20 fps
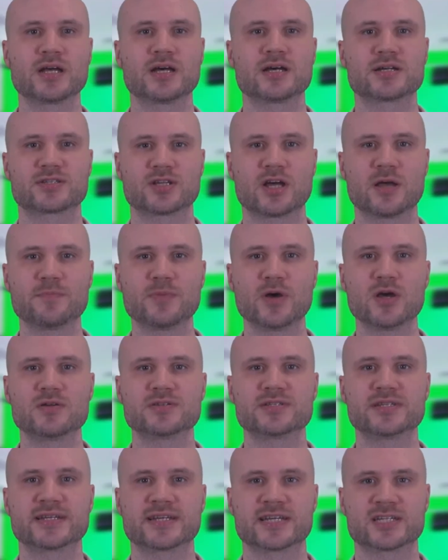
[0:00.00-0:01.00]

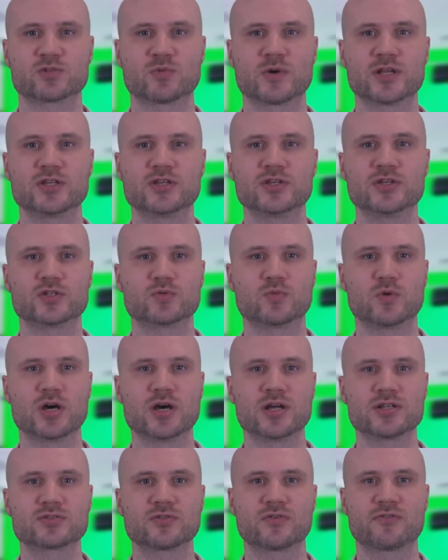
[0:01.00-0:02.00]
Signposting is when you use
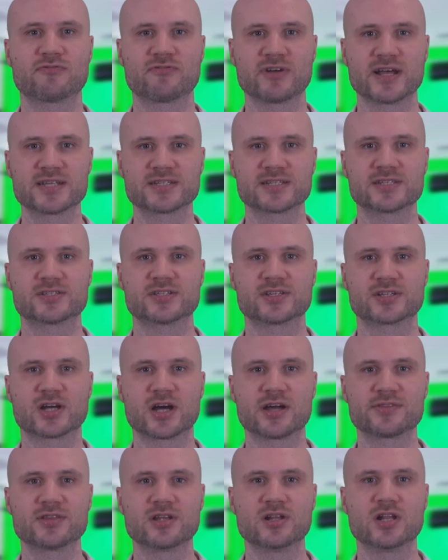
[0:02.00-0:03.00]
words or phrases to
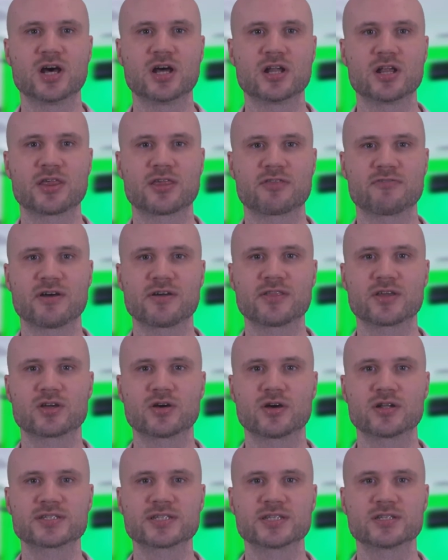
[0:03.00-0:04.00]
guide the learner throughout the
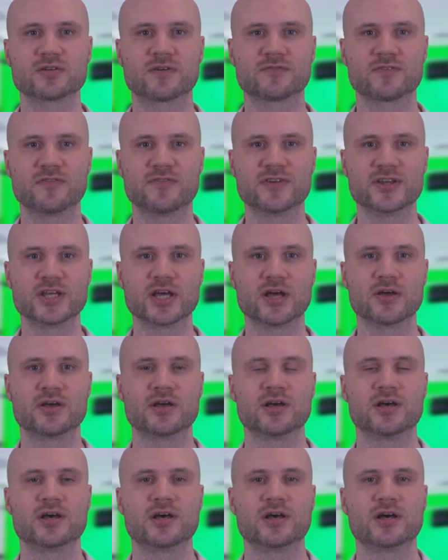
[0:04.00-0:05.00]
content of your video
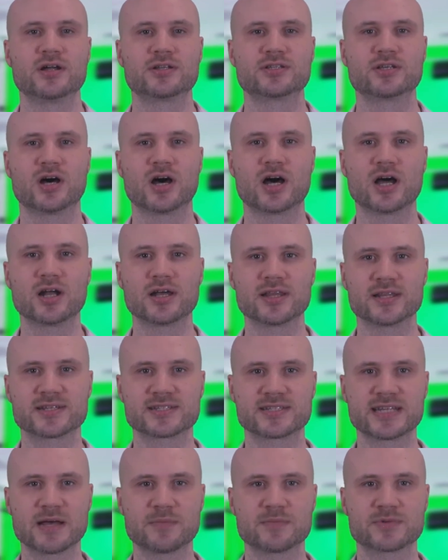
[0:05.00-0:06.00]
to highlight the
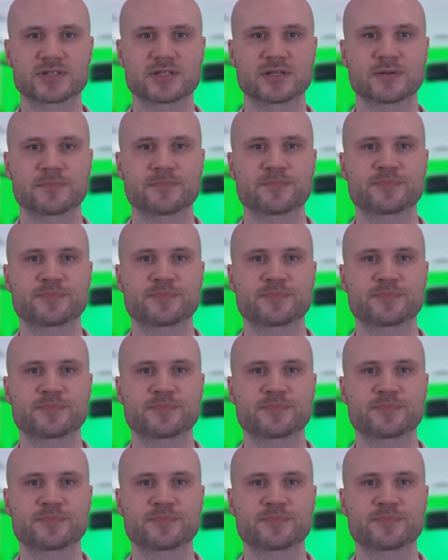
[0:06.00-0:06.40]
steps,